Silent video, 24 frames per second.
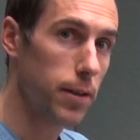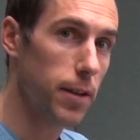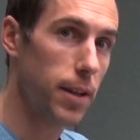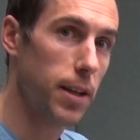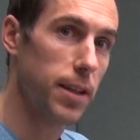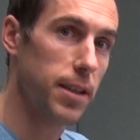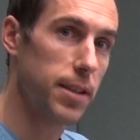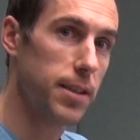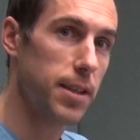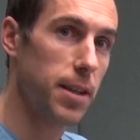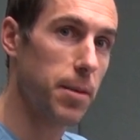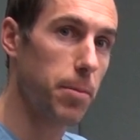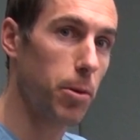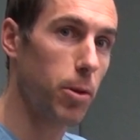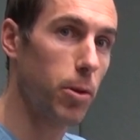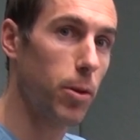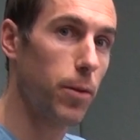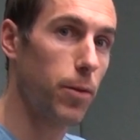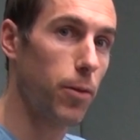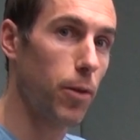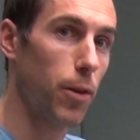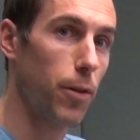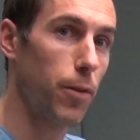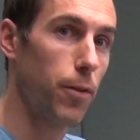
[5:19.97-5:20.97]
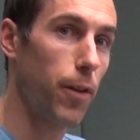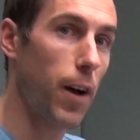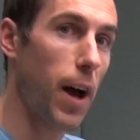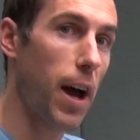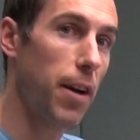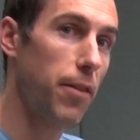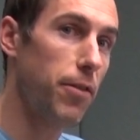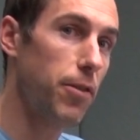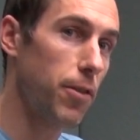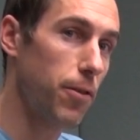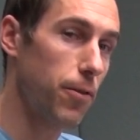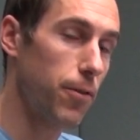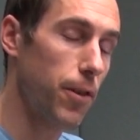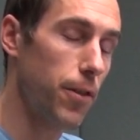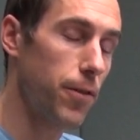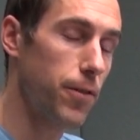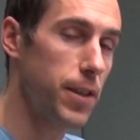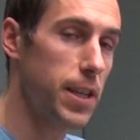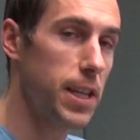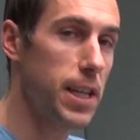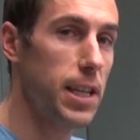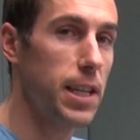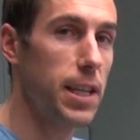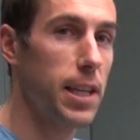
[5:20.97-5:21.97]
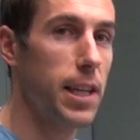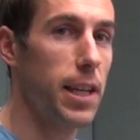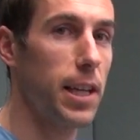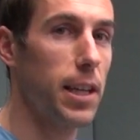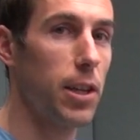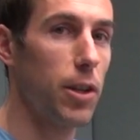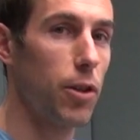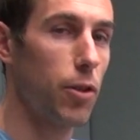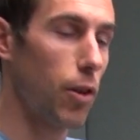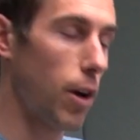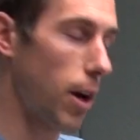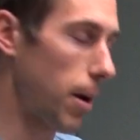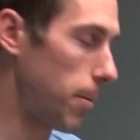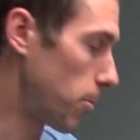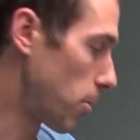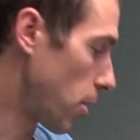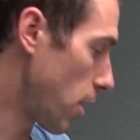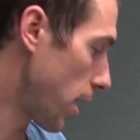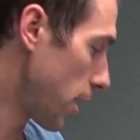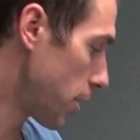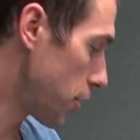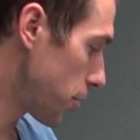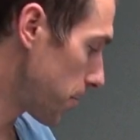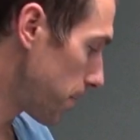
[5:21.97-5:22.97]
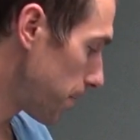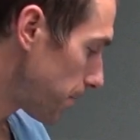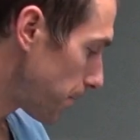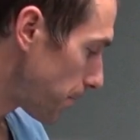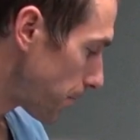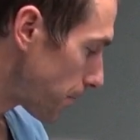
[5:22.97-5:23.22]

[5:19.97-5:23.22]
that is typically for the 5 to 15 kilogram range,